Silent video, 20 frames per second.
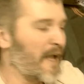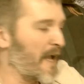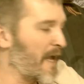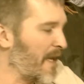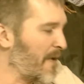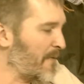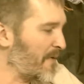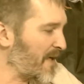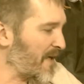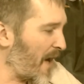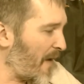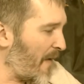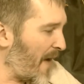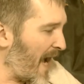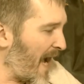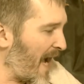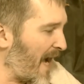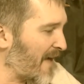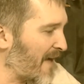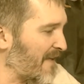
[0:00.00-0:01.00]
And he would go
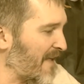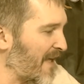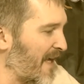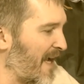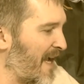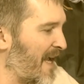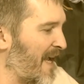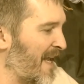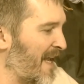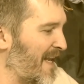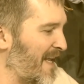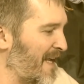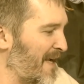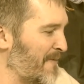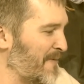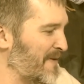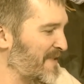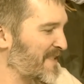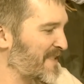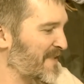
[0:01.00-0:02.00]
out and
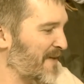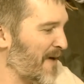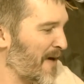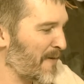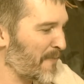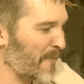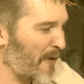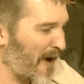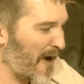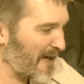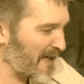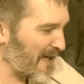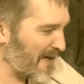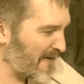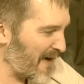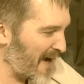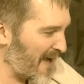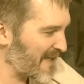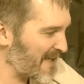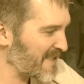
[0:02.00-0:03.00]
he would start
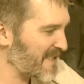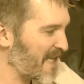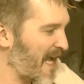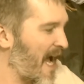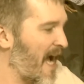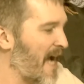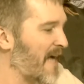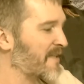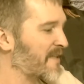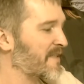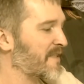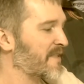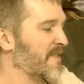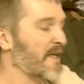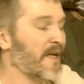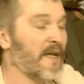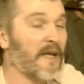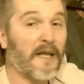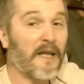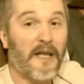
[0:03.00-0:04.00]
walking around his house.